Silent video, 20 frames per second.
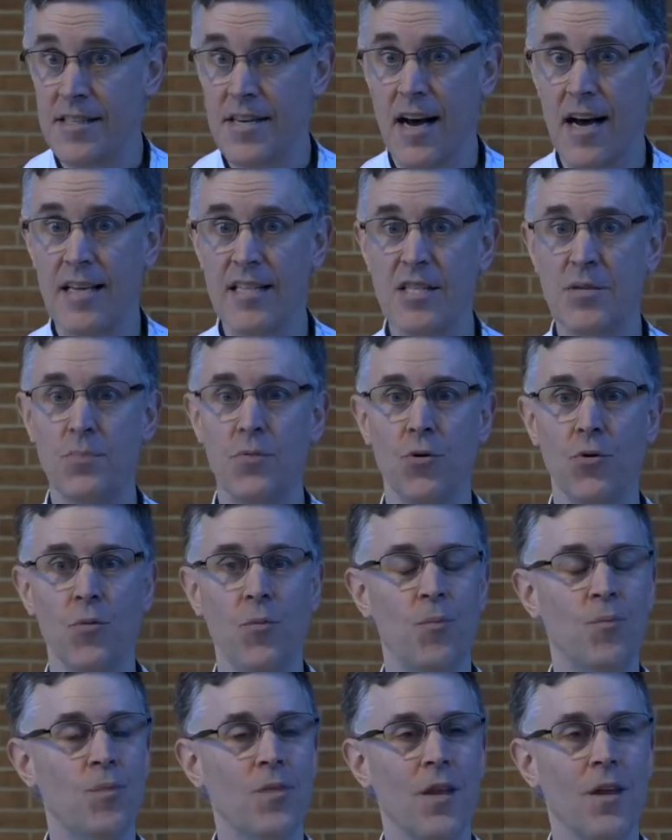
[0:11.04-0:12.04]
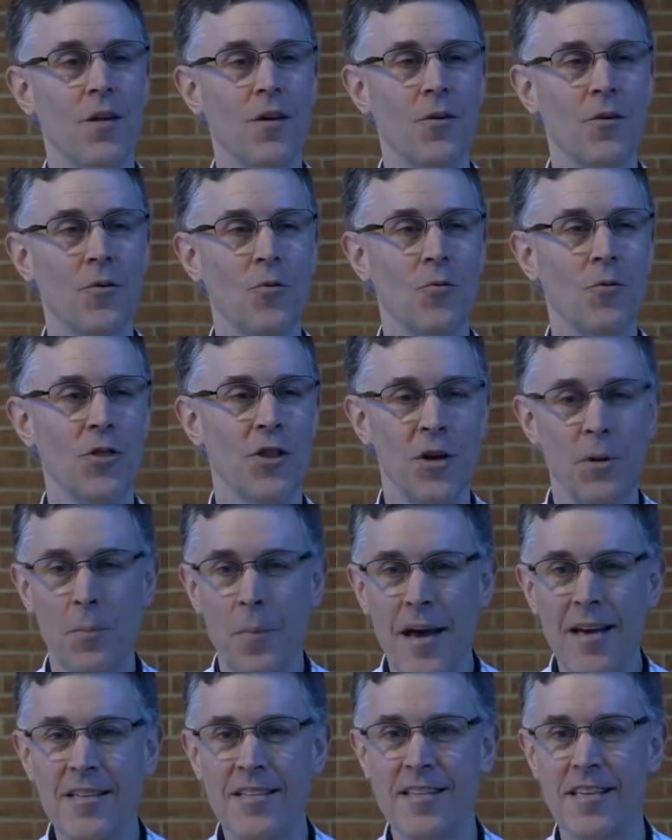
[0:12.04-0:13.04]
gospel with an
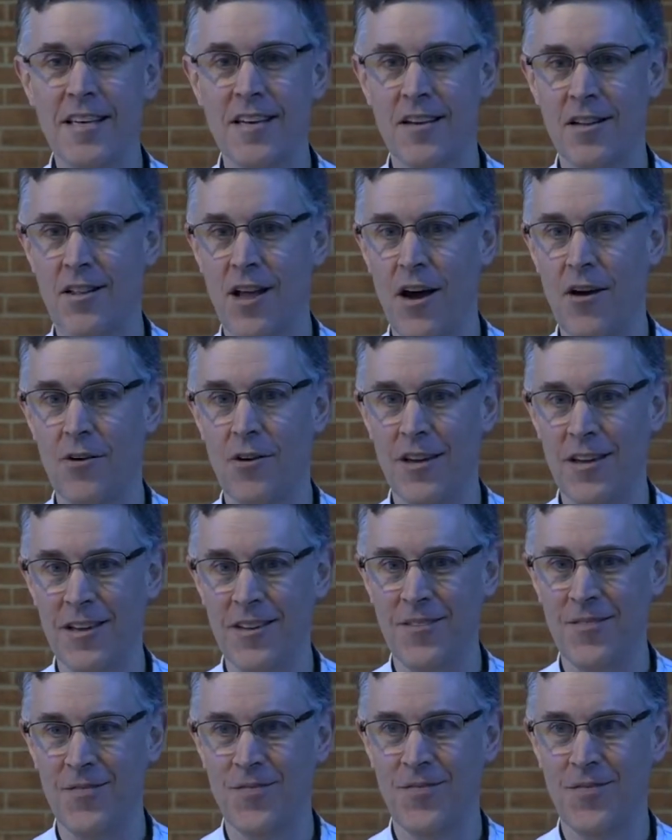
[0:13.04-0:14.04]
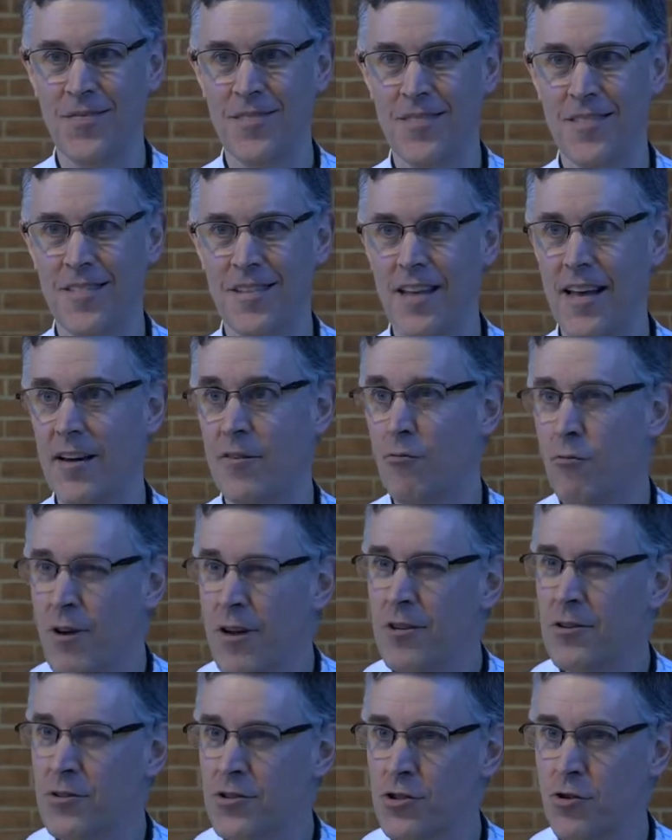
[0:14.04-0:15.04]
amazing clarity, a
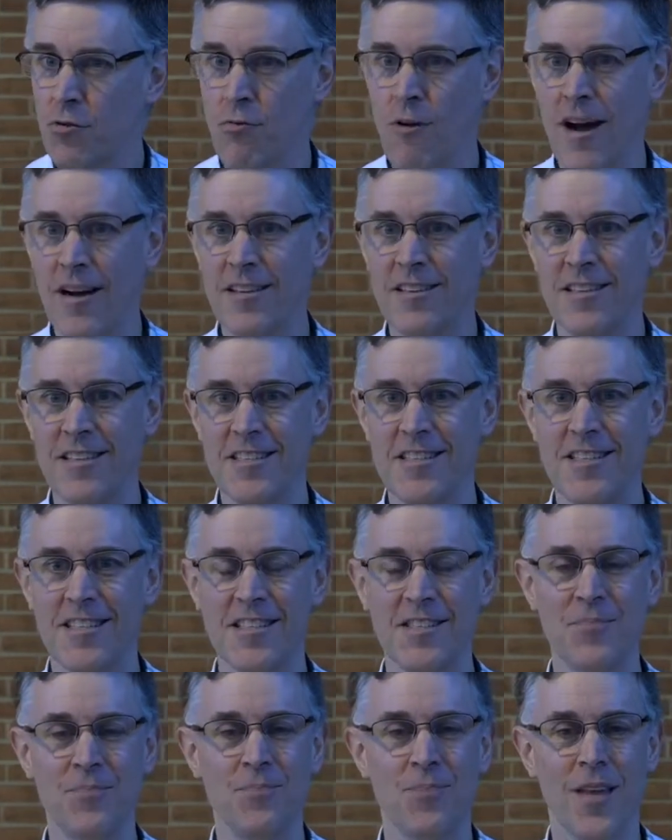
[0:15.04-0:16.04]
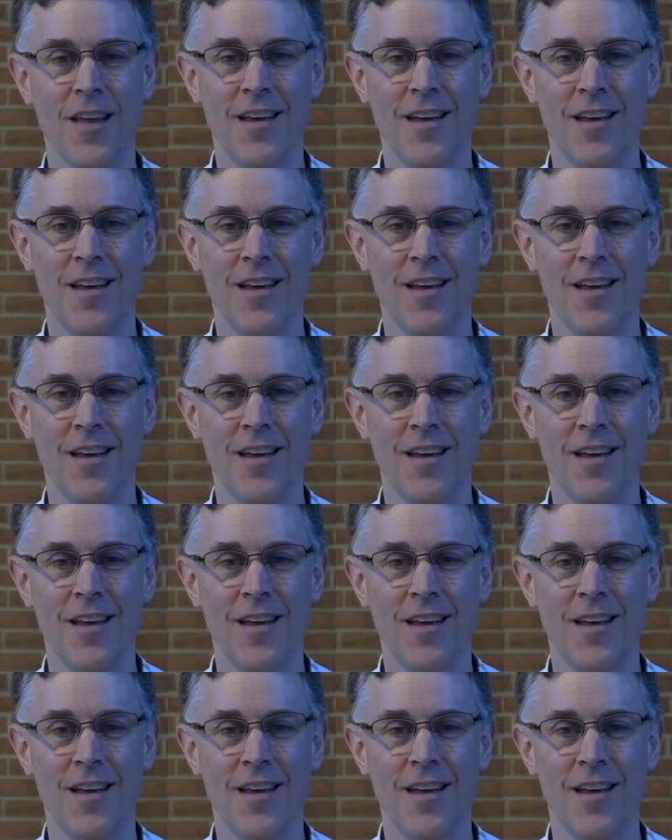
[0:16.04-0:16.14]
real directness.